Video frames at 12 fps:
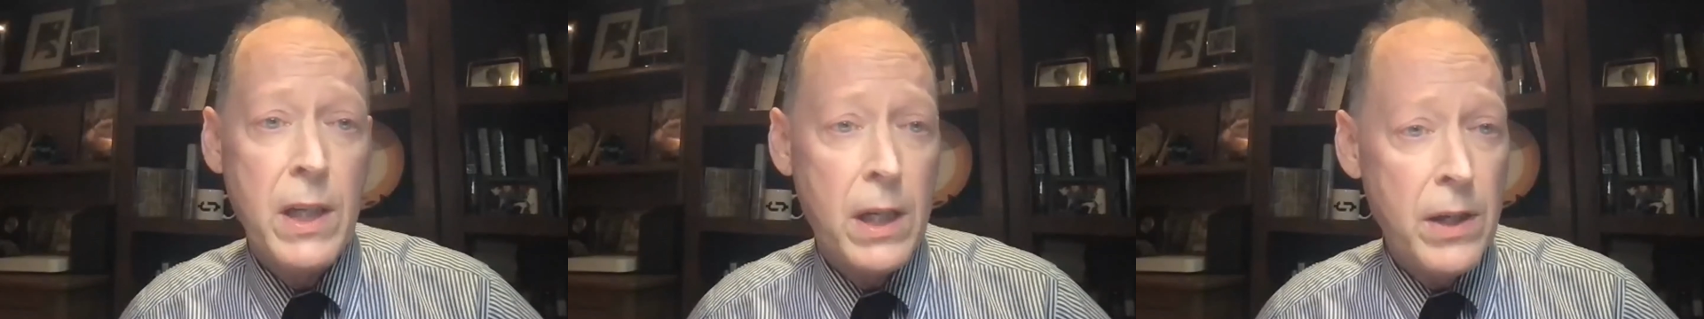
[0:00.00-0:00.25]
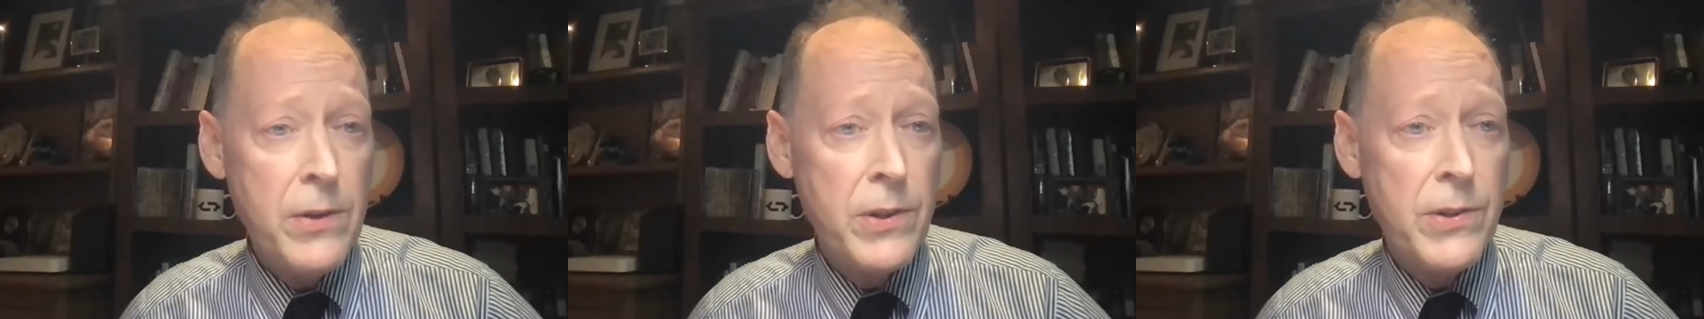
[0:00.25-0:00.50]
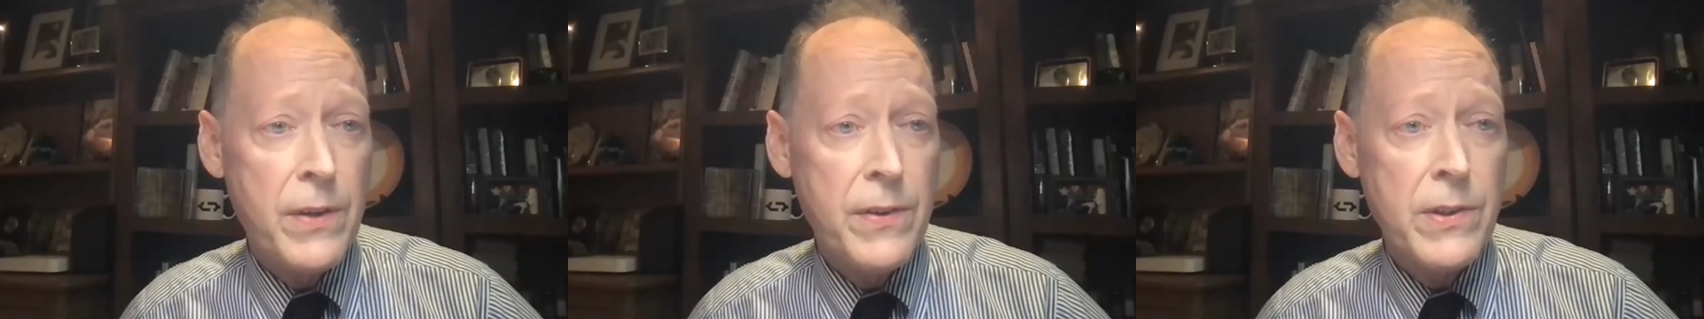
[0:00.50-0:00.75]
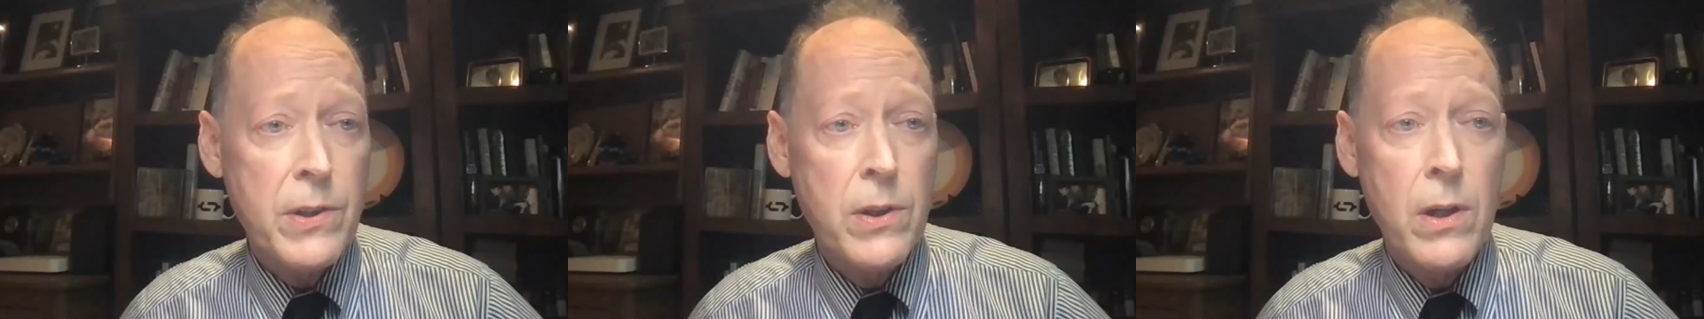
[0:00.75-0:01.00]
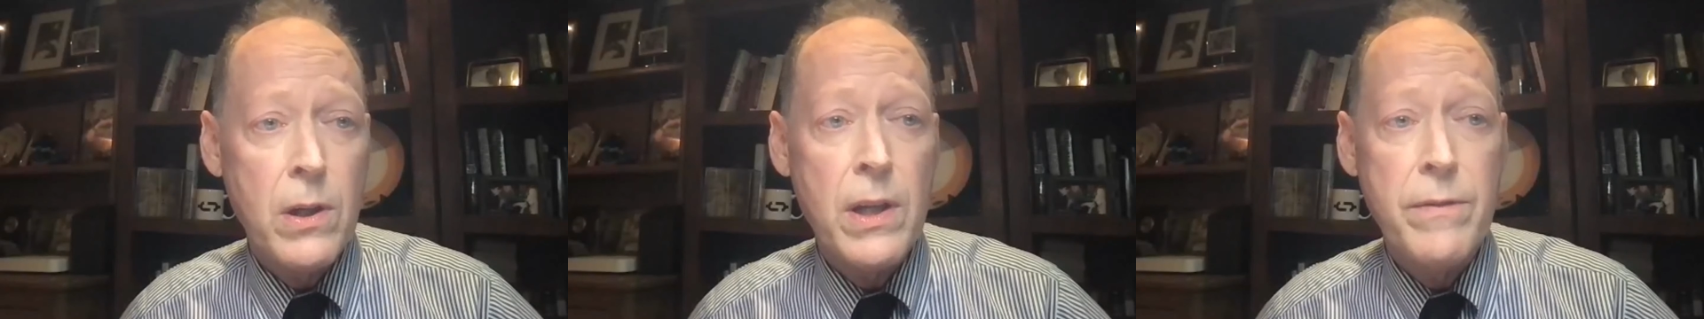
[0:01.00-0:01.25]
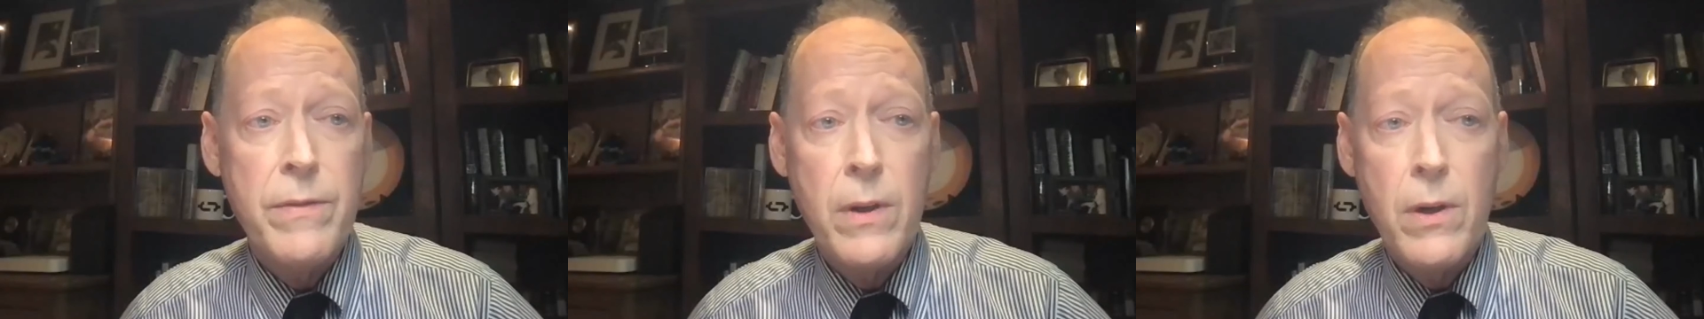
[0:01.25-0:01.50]
others on this call
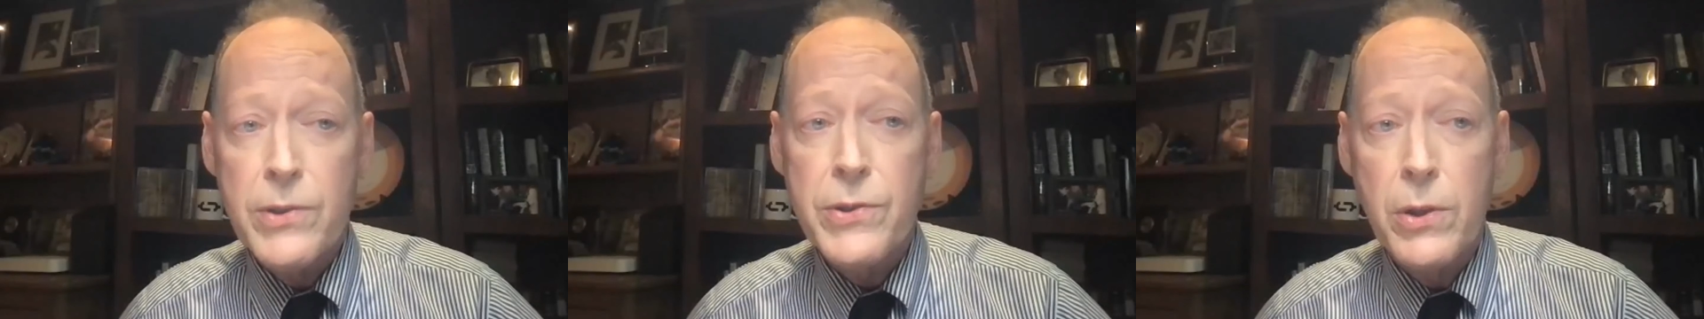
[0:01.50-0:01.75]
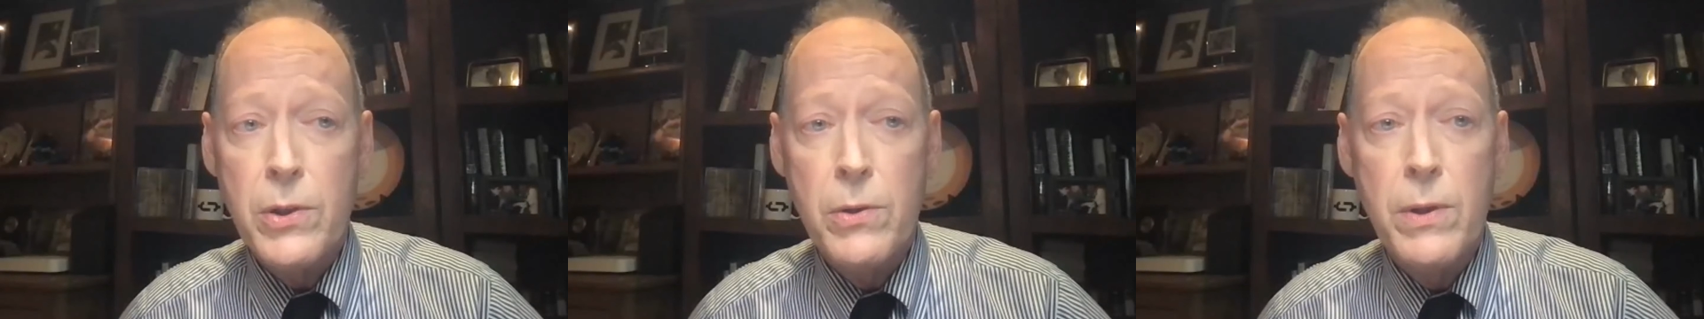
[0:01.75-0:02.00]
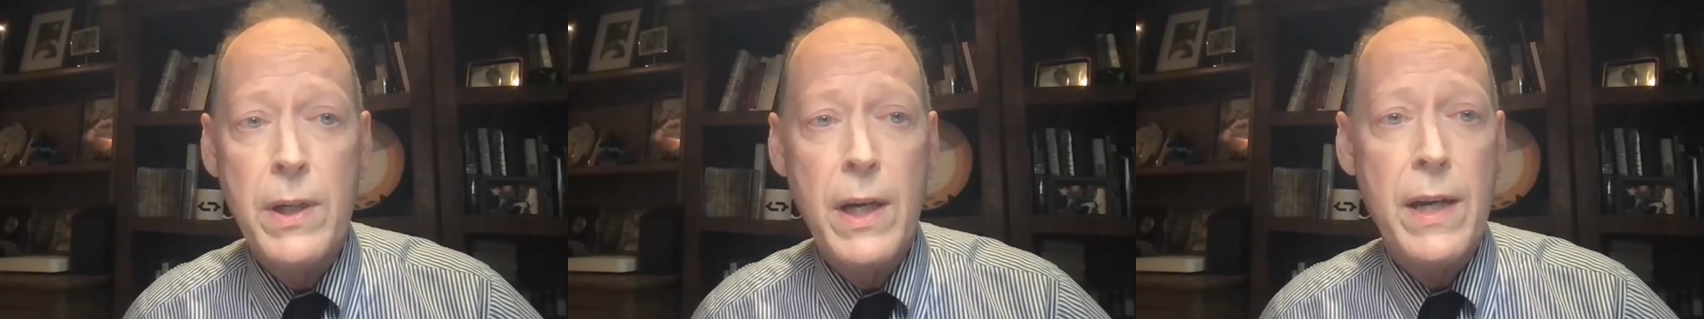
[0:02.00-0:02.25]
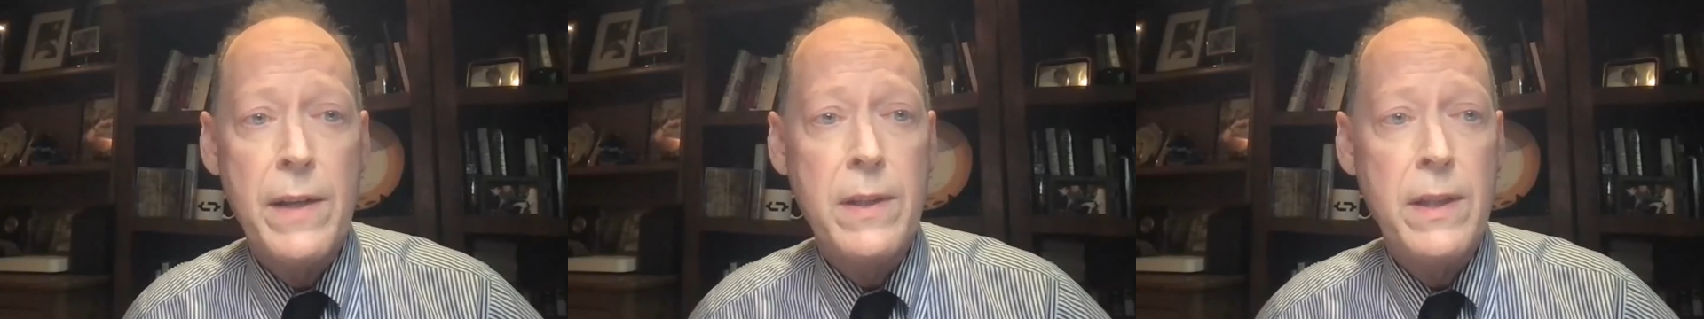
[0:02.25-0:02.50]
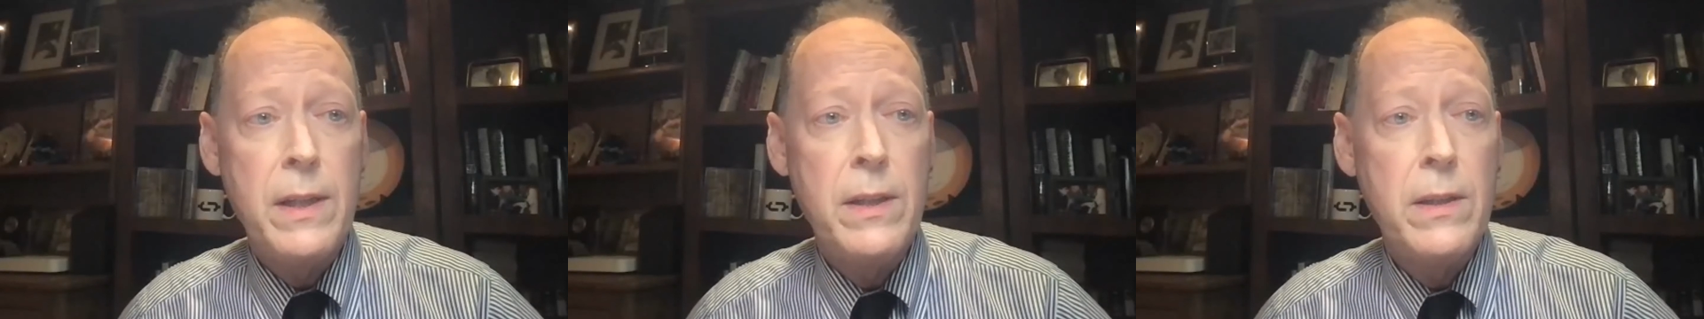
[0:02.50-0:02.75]
have also had the